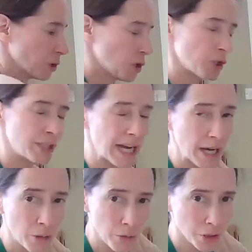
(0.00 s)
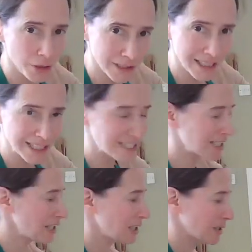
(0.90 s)
Cook now, cook
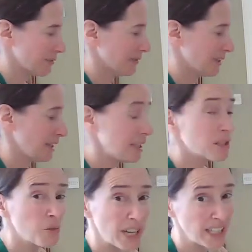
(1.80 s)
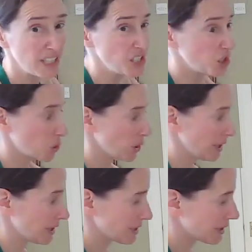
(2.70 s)
later. Either way, enjoy
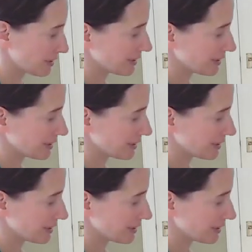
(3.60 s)
it.